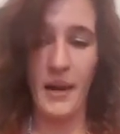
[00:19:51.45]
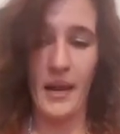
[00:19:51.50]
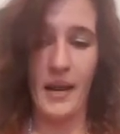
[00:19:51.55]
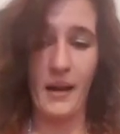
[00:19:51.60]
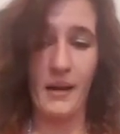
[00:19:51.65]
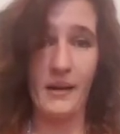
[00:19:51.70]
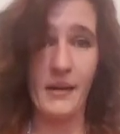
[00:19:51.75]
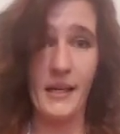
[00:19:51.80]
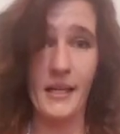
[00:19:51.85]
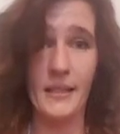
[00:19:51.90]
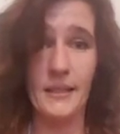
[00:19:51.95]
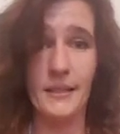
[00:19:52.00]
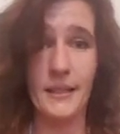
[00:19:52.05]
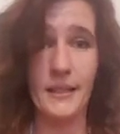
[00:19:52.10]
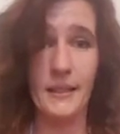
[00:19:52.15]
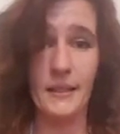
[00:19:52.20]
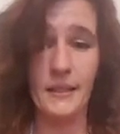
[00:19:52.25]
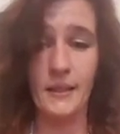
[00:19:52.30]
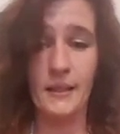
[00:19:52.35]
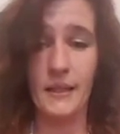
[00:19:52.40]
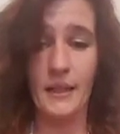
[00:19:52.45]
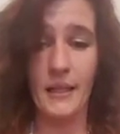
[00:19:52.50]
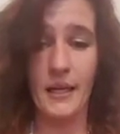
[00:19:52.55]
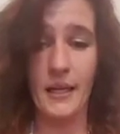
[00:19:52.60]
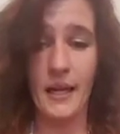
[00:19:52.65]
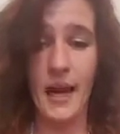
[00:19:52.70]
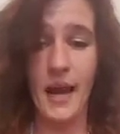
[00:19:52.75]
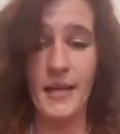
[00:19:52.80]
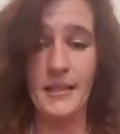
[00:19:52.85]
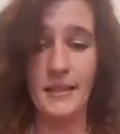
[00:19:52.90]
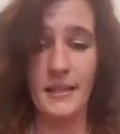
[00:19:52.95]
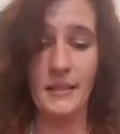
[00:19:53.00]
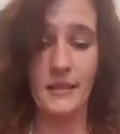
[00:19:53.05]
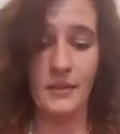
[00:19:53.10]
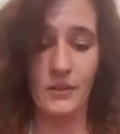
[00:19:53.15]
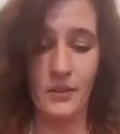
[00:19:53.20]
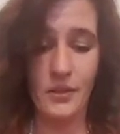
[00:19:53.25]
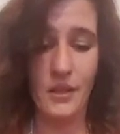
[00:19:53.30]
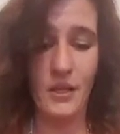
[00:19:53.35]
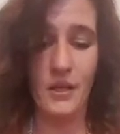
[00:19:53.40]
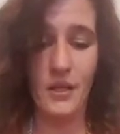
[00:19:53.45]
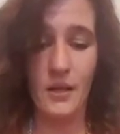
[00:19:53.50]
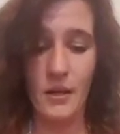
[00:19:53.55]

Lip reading: and it hasn't